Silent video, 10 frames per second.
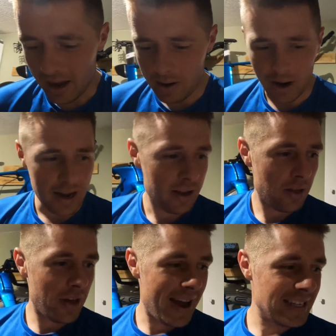Anyway,
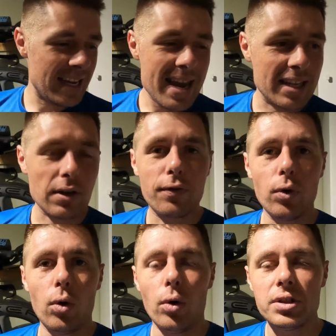that is it
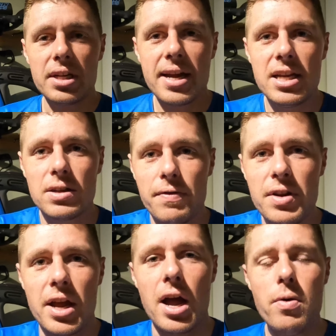for today's
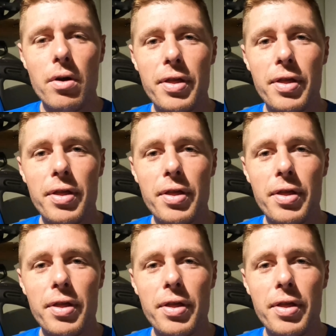video.